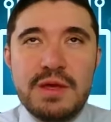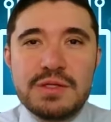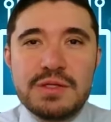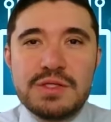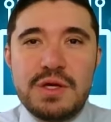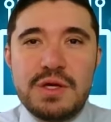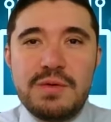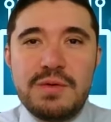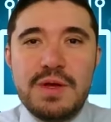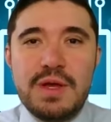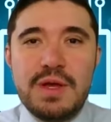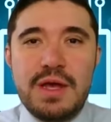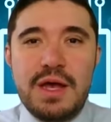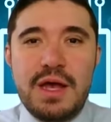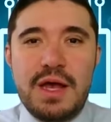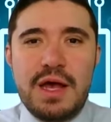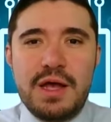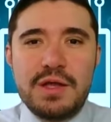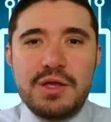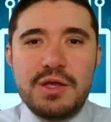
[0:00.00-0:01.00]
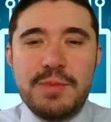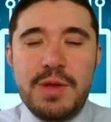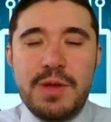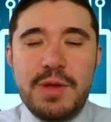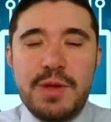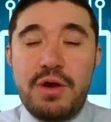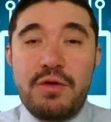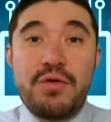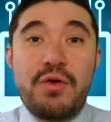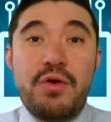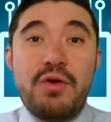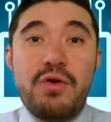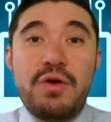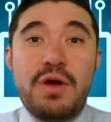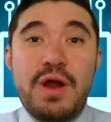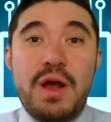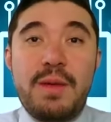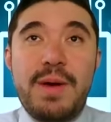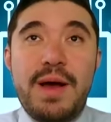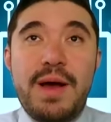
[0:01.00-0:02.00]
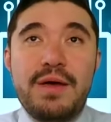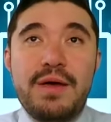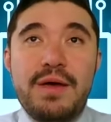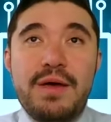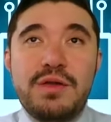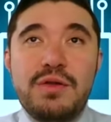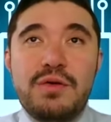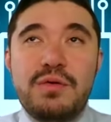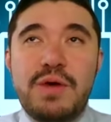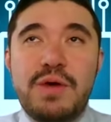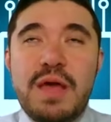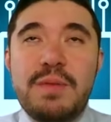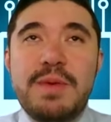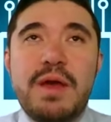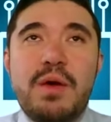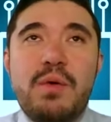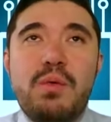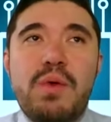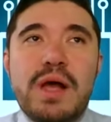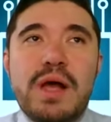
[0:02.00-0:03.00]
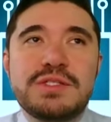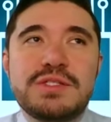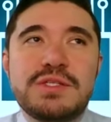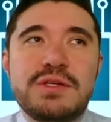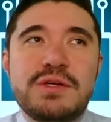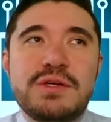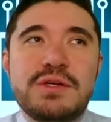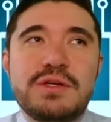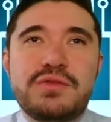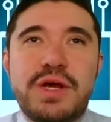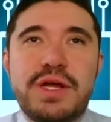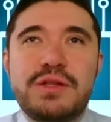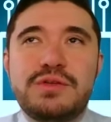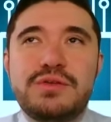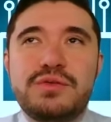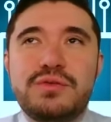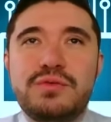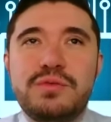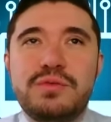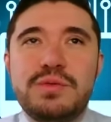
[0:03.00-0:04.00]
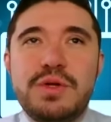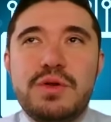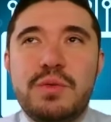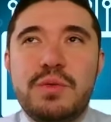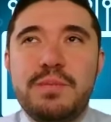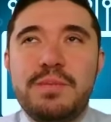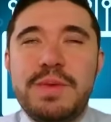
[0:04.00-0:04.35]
So uh, you may have heard about, you know, I B M Watson trying to, you know,